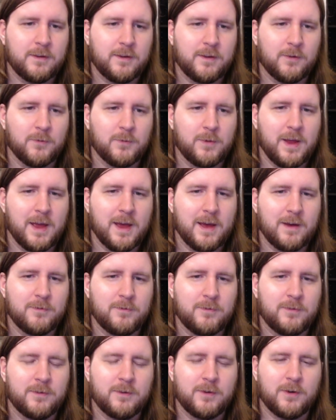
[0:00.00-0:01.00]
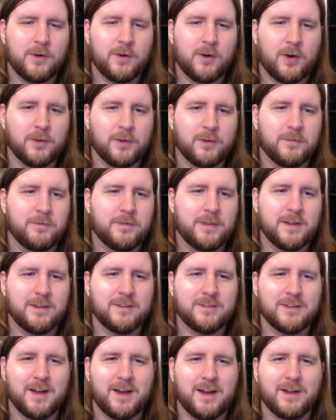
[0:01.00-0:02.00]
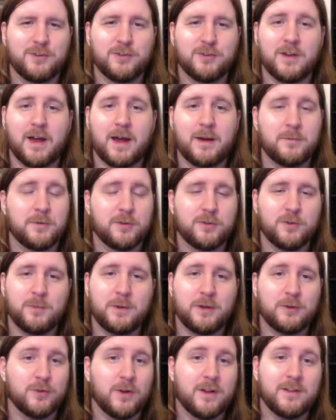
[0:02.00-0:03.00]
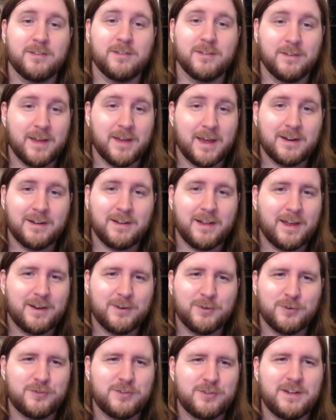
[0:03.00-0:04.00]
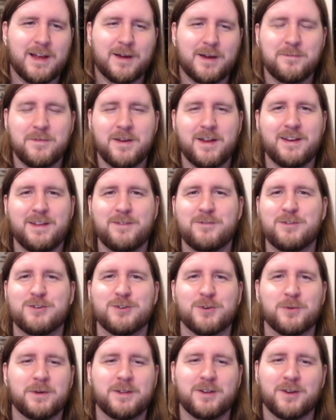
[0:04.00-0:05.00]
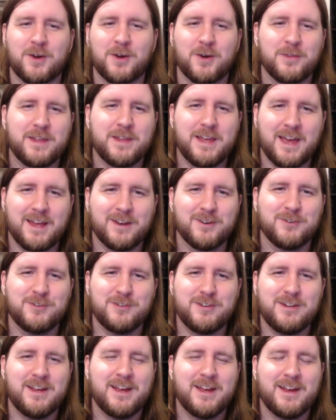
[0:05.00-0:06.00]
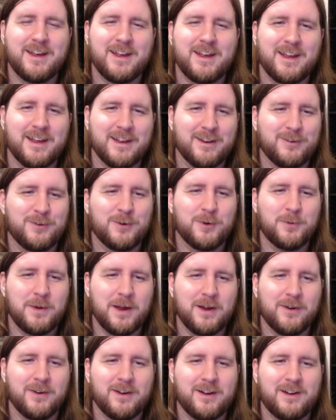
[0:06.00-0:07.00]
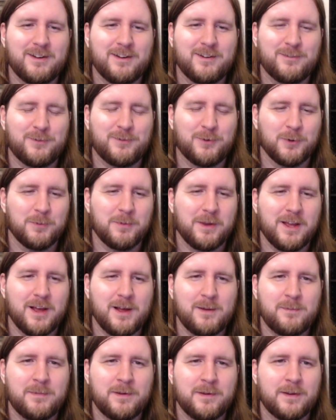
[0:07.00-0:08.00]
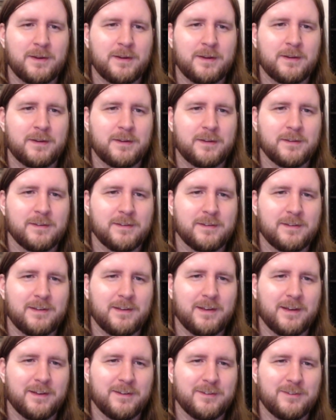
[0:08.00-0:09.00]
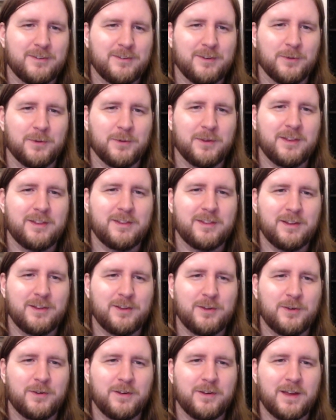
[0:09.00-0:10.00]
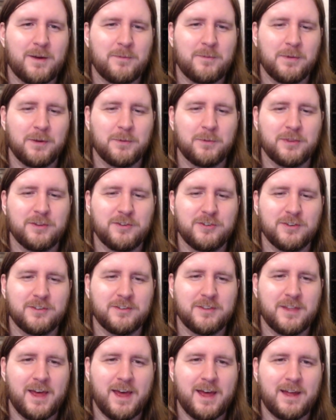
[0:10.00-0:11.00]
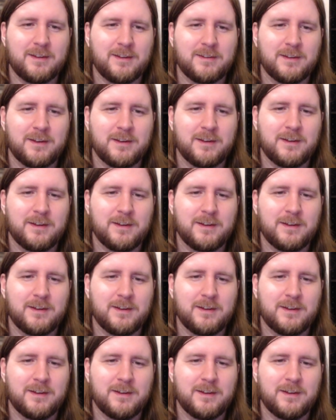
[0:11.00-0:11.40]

And we have all of this, uh, I'm assuming transcendental energy. I'm not even sure what to call the energy in Kubera forming up. Huh, do you really think you can get me with just that?